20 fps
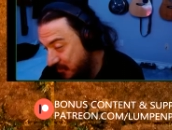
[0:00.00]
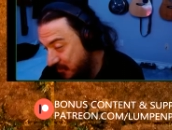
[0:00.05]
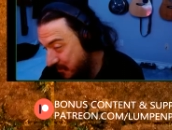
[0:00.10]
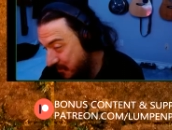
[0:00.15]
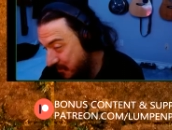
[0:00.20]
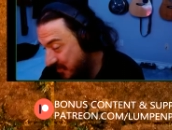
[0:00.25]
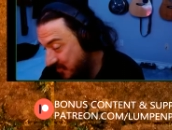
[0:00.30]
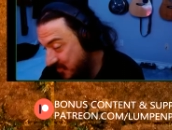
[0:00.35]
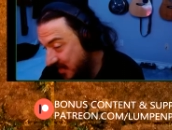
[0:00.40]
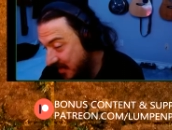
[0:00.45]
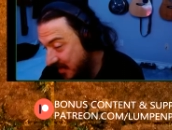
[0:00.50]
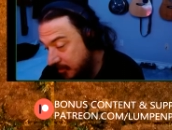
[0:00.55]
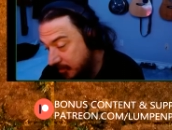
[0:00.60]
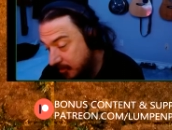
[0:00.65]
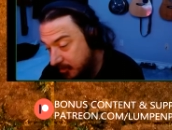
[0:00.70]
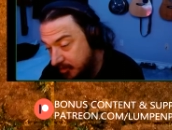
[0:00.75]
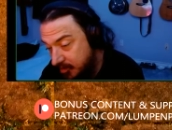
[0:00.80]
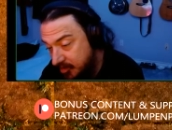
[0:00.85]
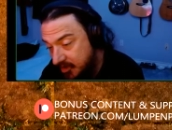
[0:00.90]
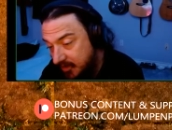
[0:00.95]
I mean, he's
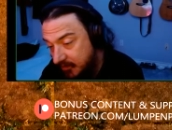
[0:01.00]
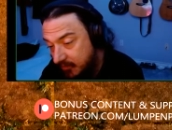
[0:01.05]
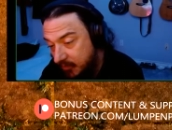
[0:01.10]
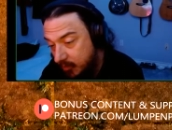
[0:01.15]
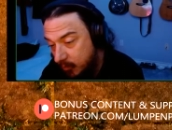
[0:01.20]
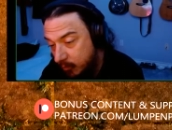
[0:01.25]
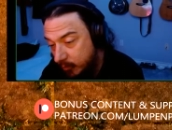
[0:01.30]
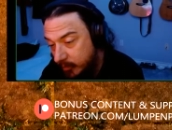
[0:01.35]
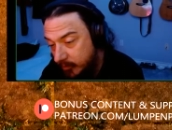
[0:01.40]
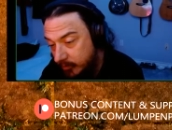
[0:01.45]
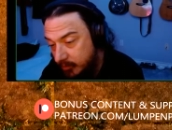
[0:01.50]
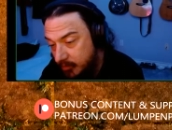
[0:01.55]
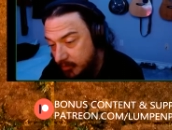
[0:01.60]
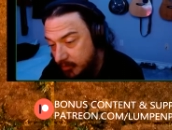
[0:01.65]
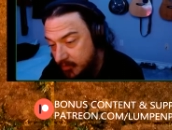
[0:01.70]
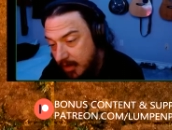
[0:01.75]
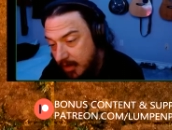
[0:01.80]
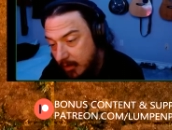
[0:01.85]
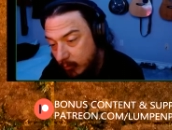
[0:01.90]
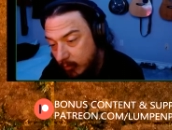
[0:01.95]
editor in chief at the Real
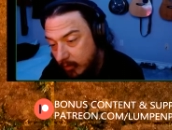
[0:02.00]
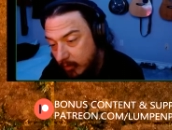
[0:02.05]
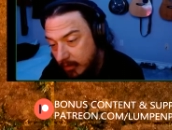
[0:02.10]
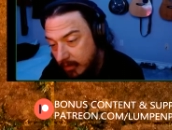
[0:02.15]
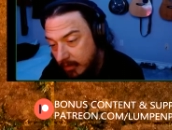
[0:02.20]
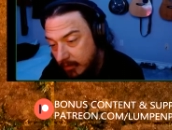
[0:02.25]
News Network,